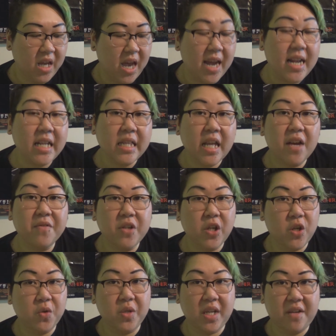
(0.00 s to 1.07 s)
And it loves to
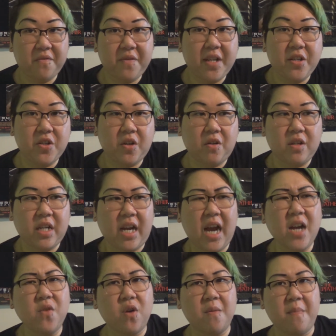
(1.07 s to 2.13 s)
use that feature to
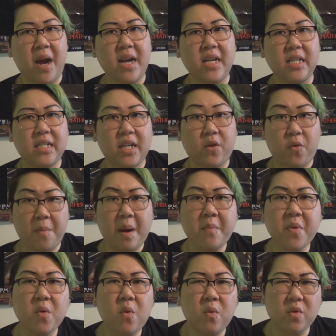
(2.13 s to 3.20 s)
kind of remind us, like,
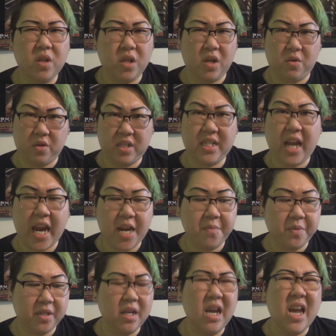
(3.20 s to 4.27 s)
remember when there was
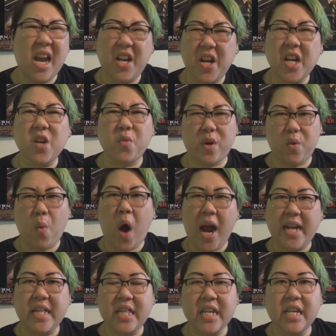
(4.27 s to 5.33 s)
tapes and you had to
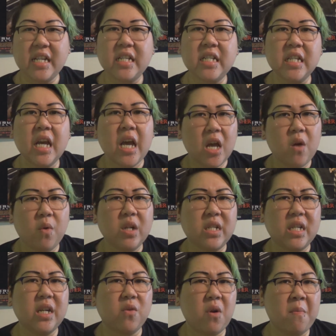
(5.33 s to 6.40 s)
rewind things? Well,
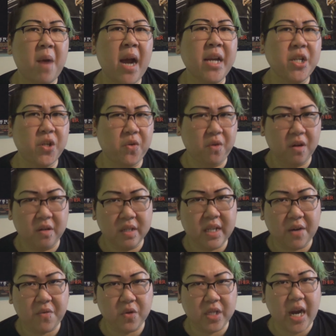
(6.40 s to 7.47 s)
it's going to remind you
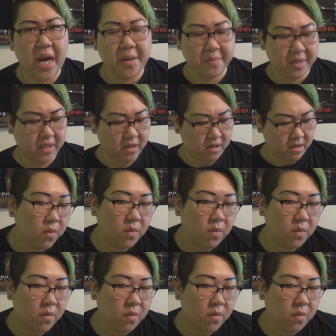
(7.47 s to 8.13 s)
several times.